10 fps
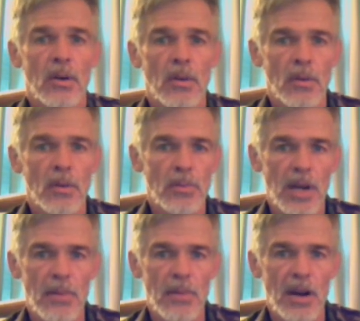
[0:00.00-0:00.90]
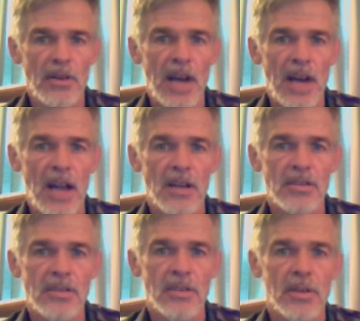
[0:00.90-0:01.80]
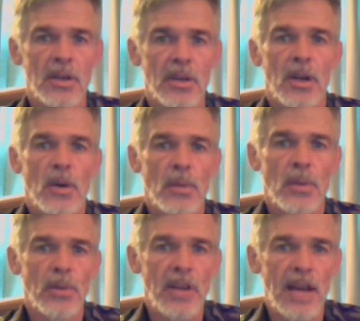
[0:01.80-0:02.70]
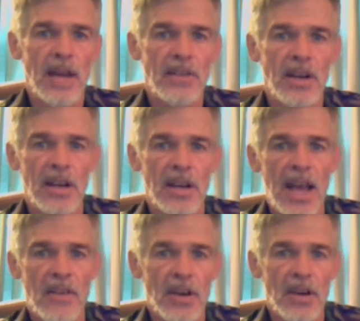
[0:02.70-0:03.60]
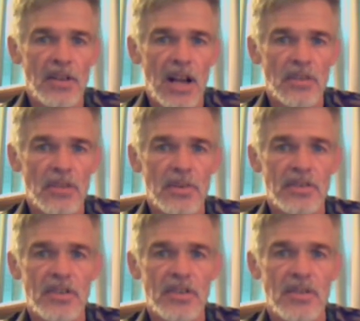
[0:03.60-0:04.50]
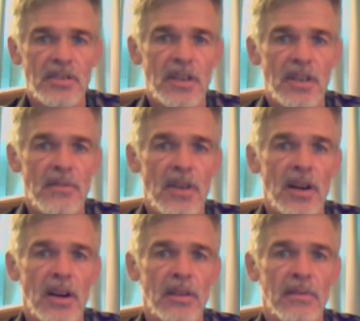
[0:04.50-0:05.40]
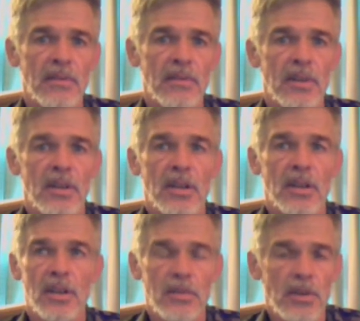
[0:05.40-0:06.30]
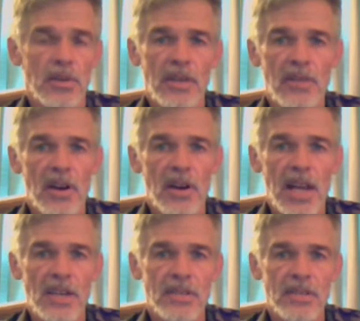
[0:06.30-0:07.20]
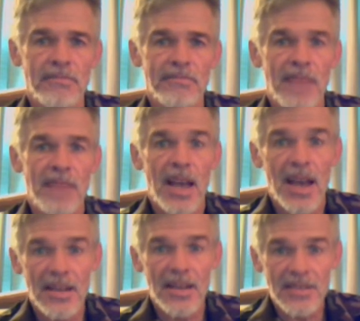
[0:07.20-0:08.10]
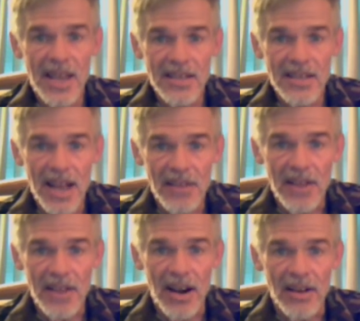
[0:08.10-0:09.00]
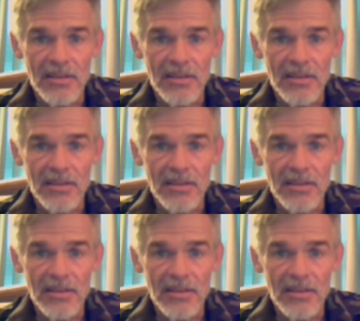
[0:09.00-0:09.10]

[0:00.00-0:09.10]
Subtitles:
We print up $100. We put it out there to have $100 worth of services done for our community, for our nation, and it stays out there.